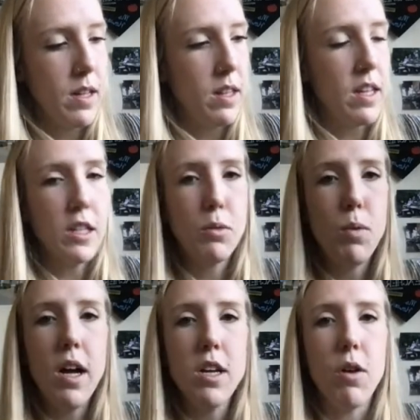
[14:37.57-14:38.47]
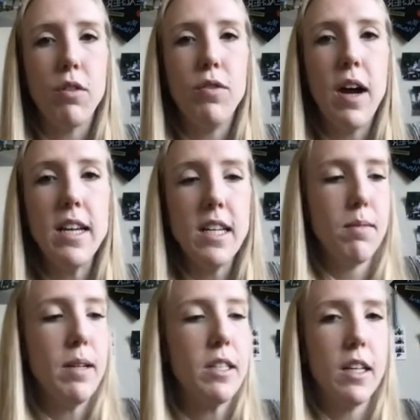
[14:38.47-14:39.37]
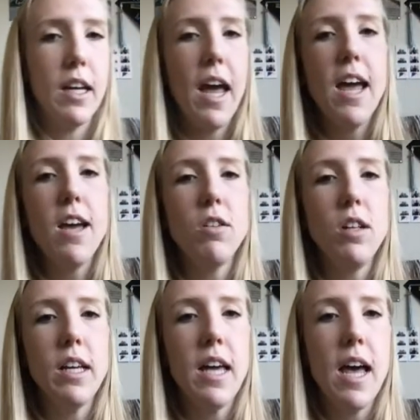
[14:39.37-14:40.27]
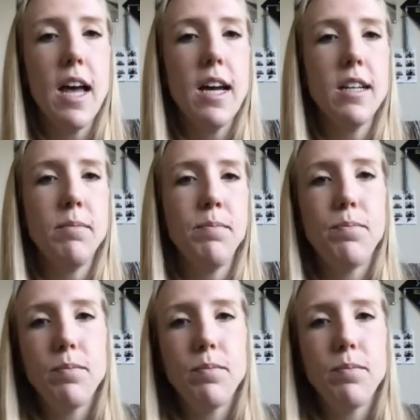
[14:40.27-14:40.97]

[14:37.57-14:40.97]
This one, you are finding the missing angle again.